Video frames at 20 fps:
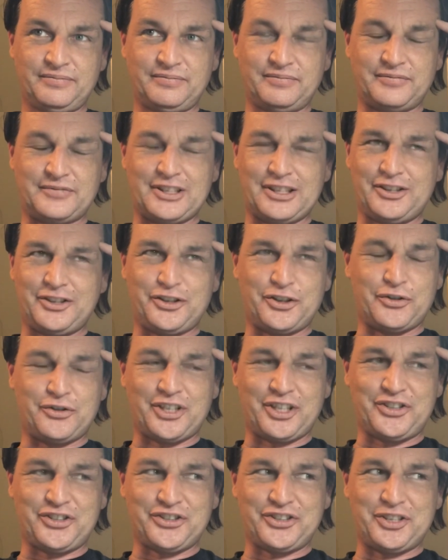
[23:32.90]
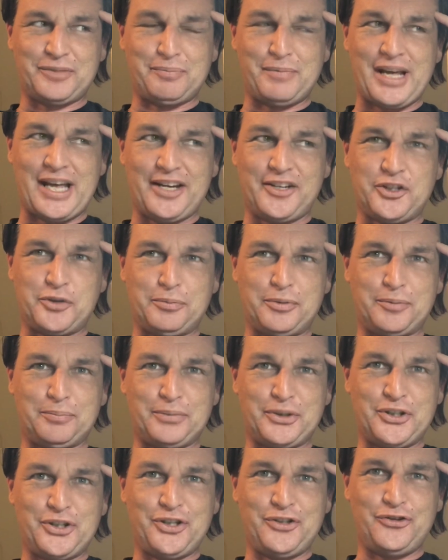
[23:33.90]
And, not just in management,
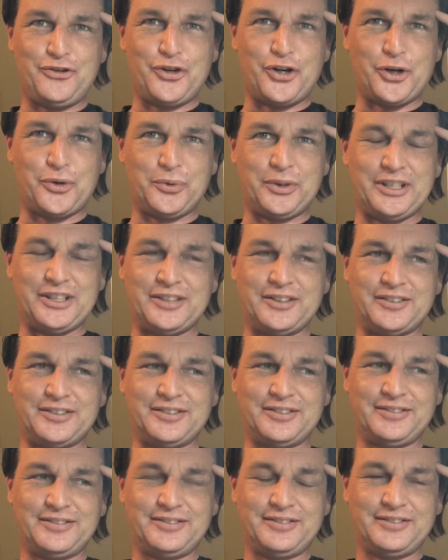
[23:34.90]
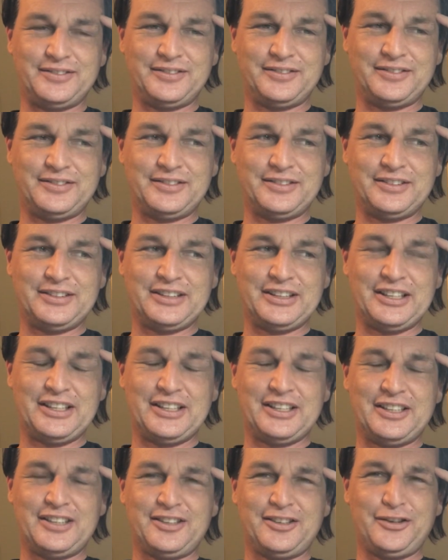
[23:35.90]
but in knowing,
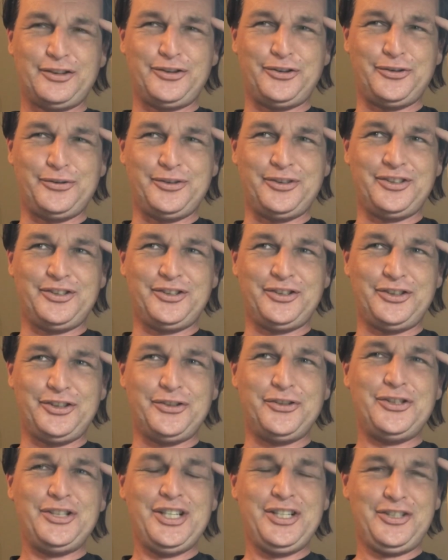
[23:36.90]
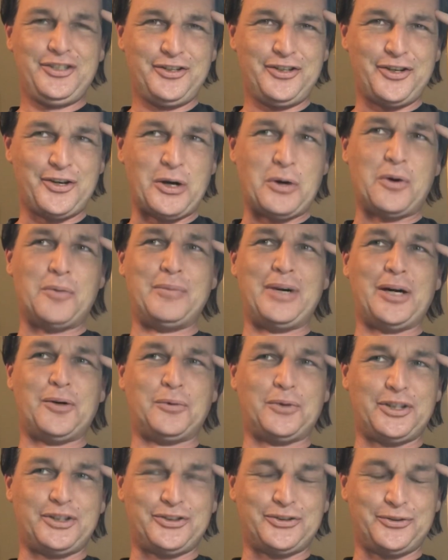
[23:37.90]
you need to know about
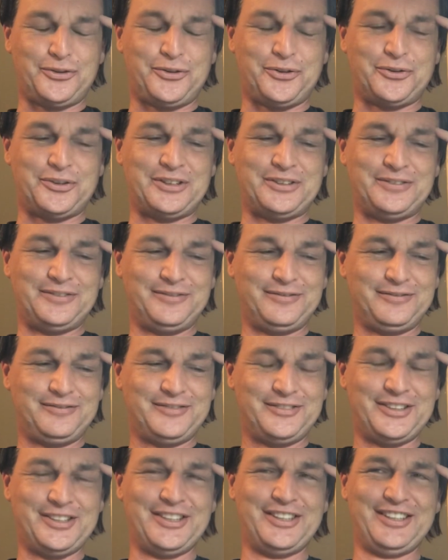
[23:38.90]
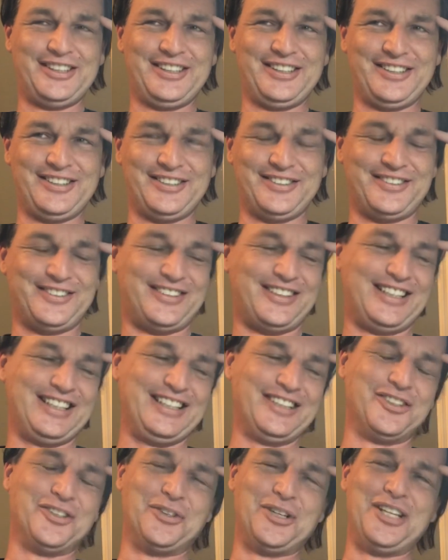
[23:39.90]
what you're doing,
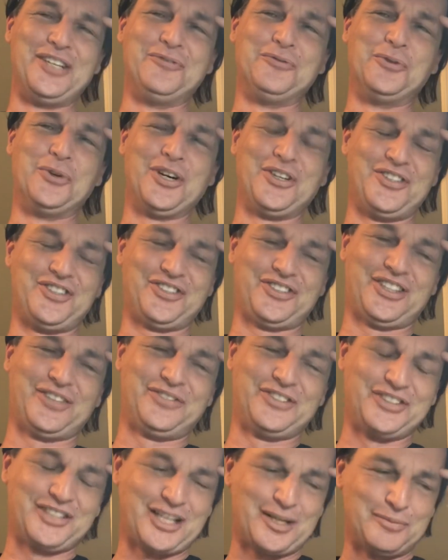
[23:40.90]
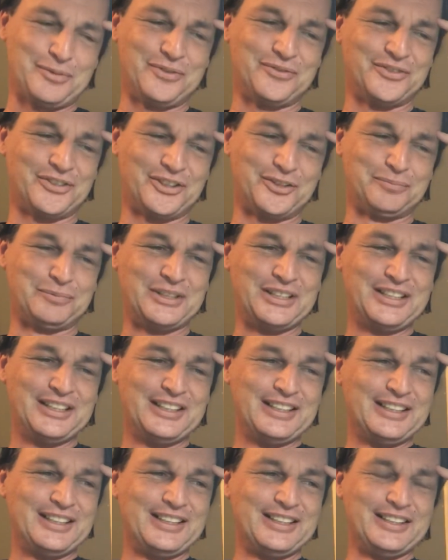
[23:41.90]
right? And where the stuff is coming from,
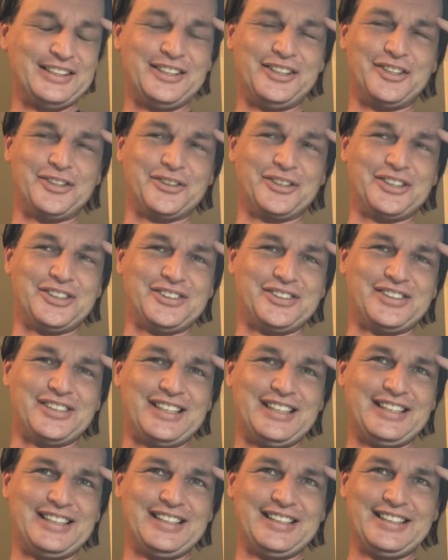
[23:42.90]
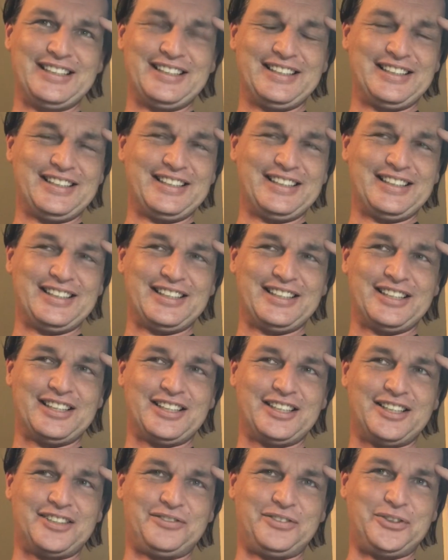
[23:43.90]
because
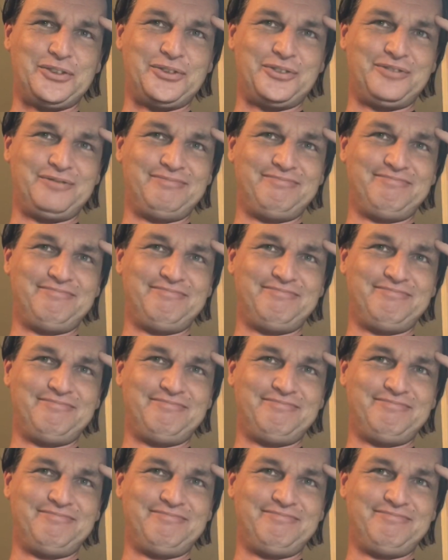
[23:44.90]
if you